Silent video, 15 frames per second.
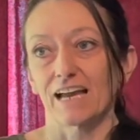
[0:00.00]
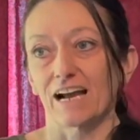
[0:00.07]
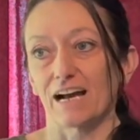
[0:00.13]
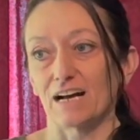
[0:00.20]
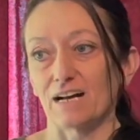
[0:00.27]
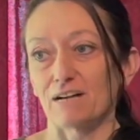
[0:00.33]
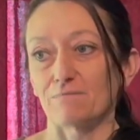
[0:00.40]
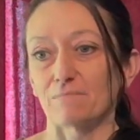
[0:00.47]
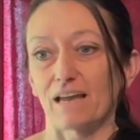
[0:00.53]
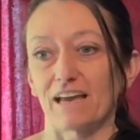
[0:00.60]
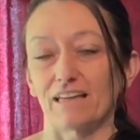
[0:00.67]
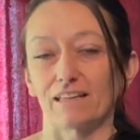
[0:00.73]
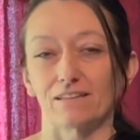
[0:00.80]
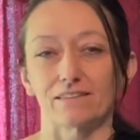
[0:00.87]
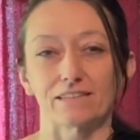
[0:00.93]
um,
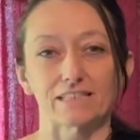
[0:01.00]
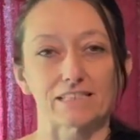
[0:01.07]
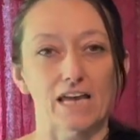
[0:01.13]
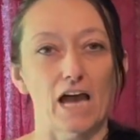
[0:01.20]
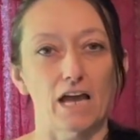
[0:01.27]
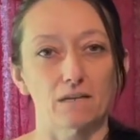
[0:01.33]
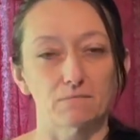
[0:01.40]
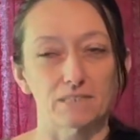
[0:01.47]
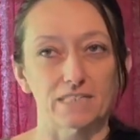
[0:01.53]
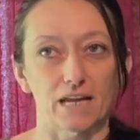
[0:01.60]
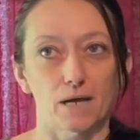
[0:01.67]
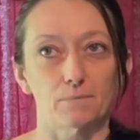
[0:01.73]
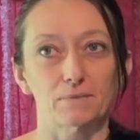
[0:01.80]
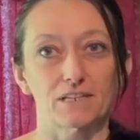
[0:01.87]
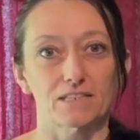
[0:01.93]
and the
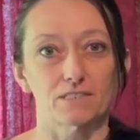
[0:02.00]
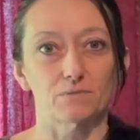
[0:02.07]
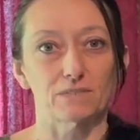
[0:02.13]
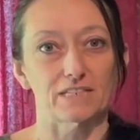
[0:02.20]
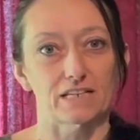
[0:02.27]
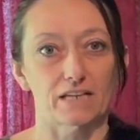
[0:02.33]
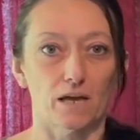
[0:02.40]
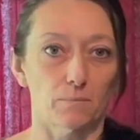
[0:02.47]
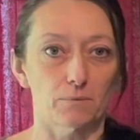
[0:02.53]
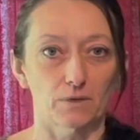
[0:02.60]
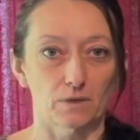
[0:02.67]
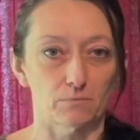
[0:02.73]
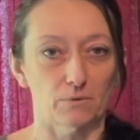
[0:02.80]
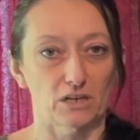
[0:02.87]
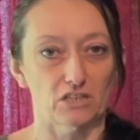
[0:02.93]
timestamp because we did a couple
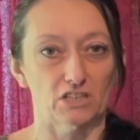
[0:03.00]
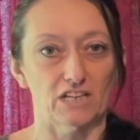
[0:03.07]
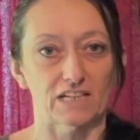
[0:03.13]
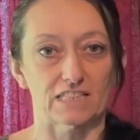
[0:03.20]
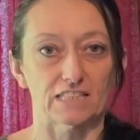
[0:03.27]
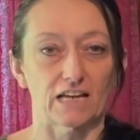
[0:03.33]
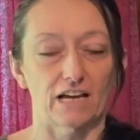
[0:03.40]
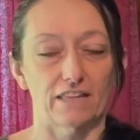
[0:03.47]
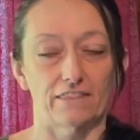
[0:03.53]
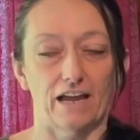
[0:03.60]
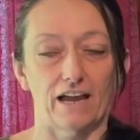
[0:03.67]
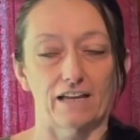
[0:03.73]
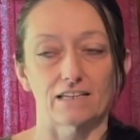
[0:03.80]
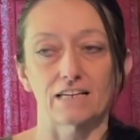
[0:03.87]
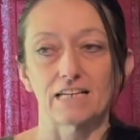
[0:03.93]
of projects on
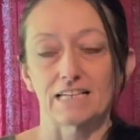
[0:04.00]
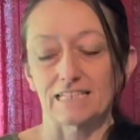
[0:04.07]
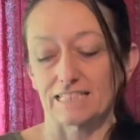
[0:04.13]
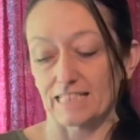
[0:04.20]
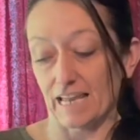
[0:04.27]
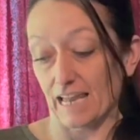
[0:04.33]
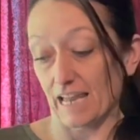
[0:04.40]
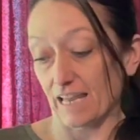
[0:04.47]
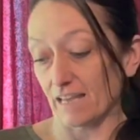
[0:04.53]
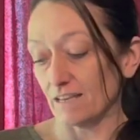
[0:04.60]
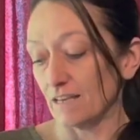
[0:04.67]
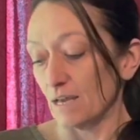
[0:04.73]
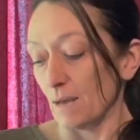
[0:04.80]
that day,